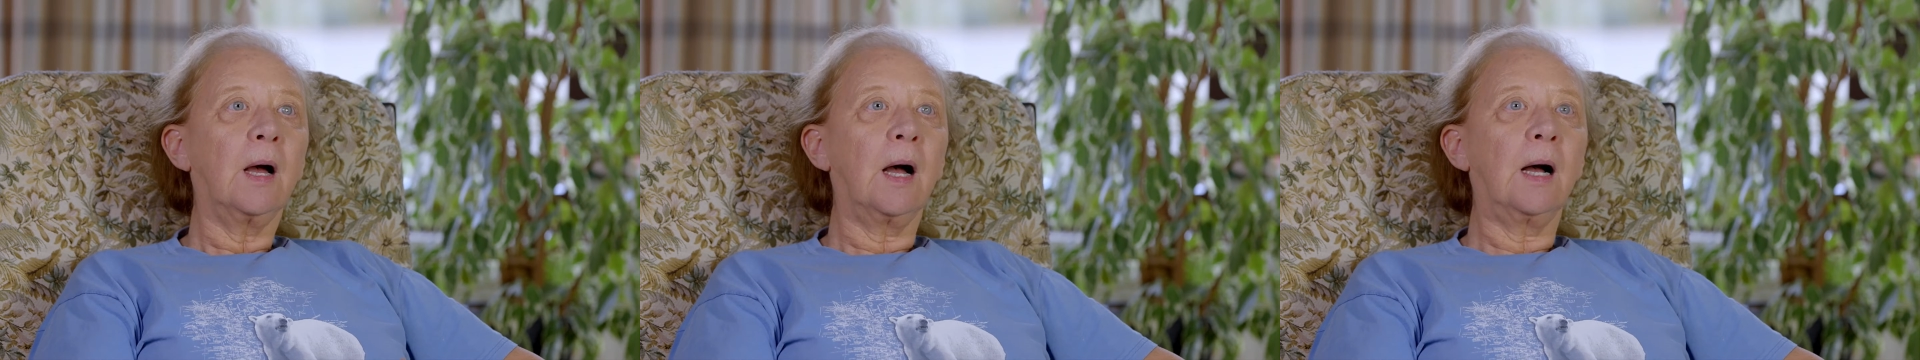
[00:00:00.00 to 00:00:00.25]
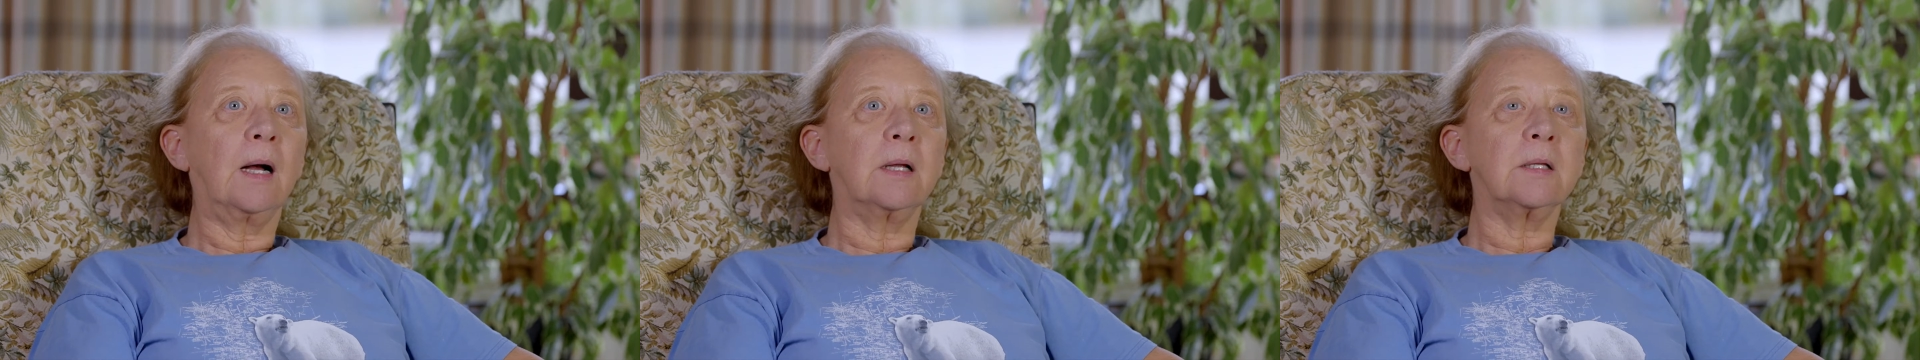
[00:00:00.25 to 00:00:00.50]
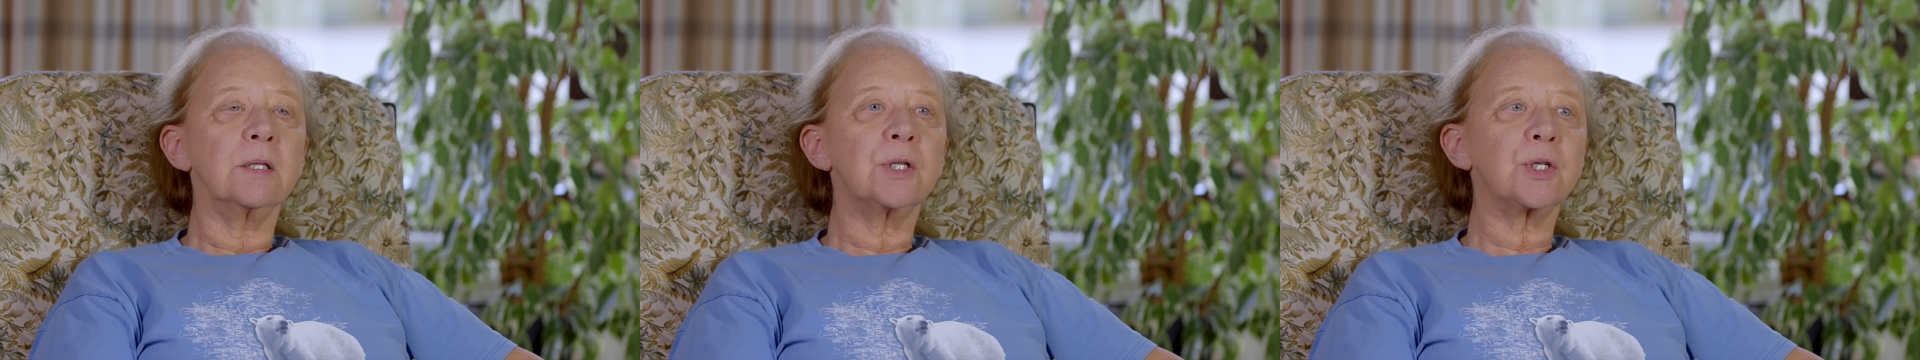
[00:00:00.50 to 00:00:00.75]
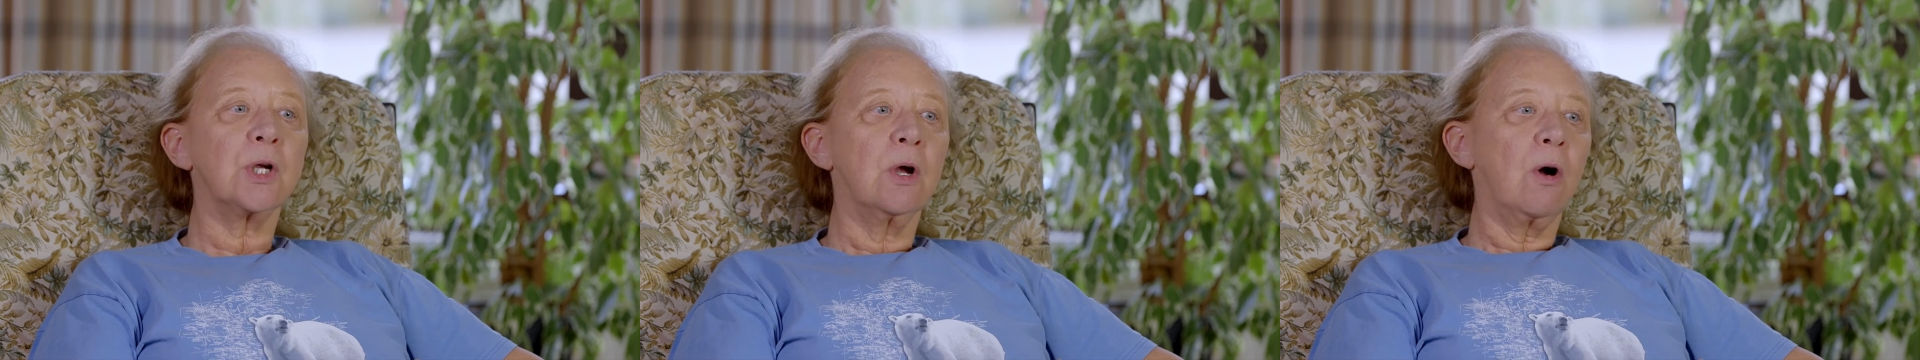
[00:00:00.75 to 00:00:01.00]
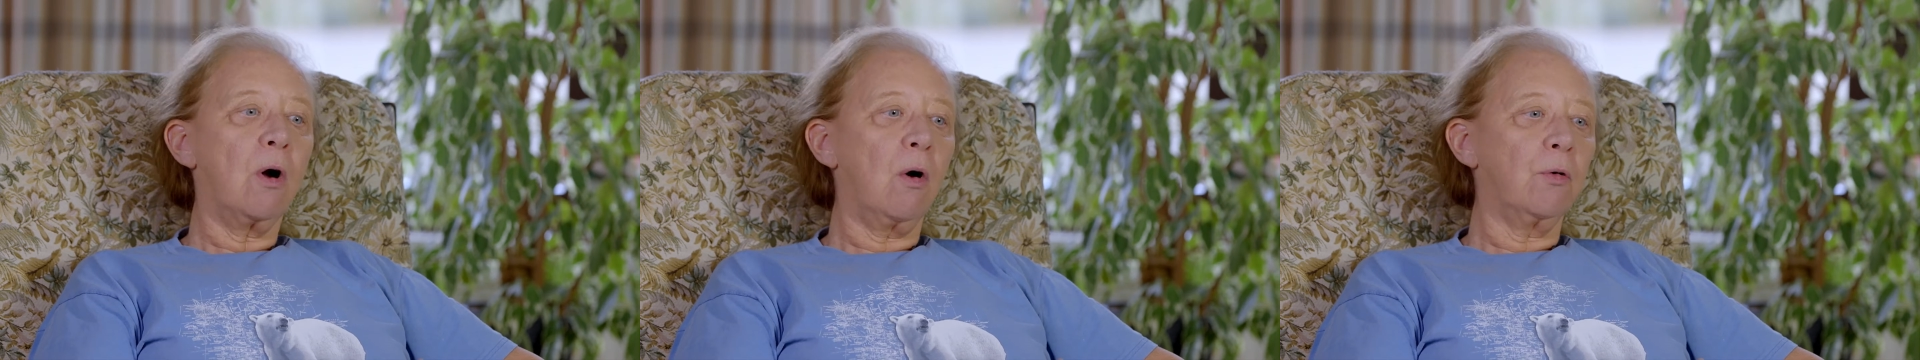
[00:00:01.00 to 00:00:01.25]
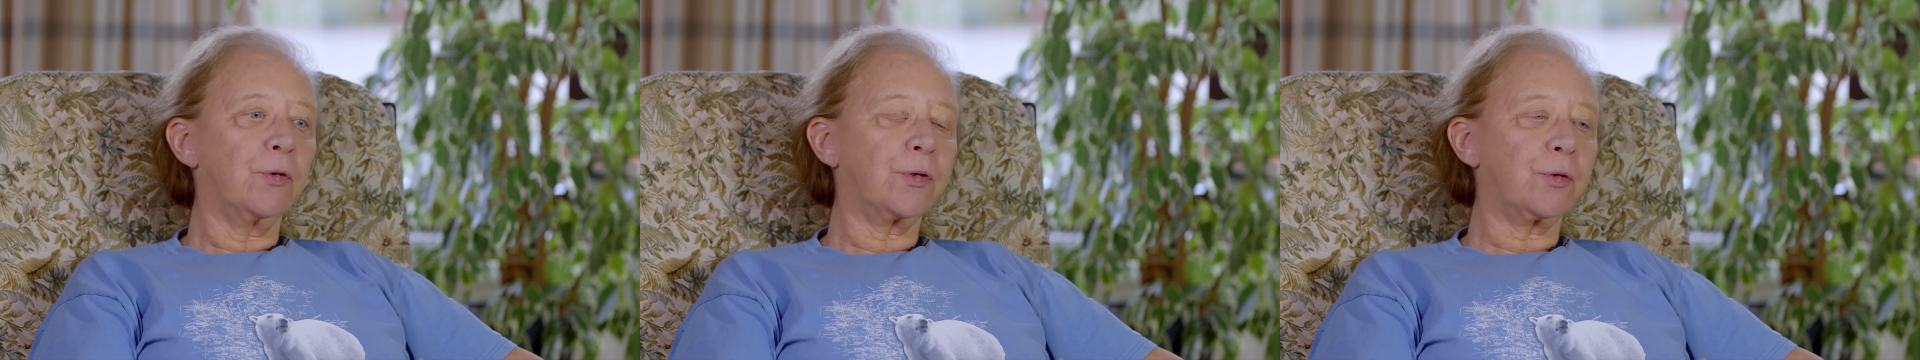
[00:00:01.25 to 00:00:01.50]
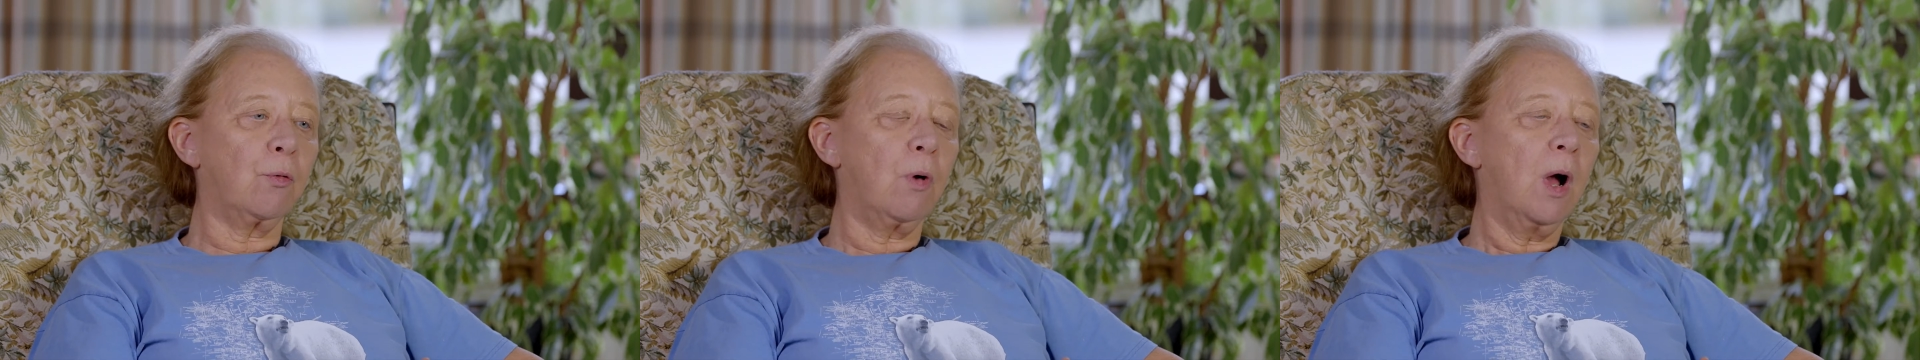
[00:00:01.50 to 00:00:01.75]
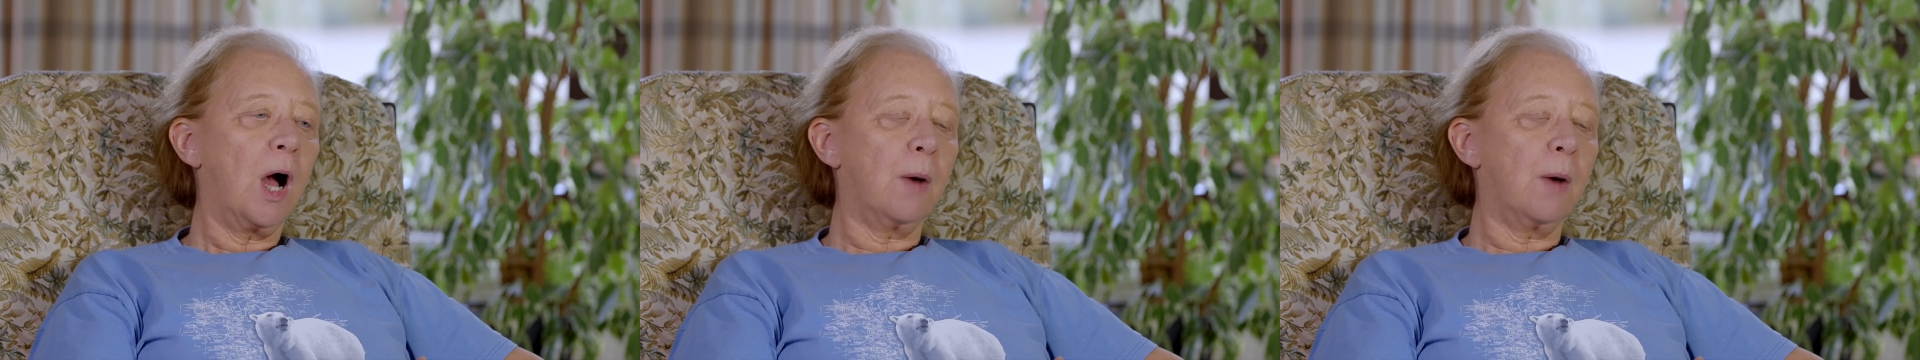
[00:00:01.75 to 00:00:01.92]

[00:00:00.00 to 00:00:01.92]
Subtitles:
And also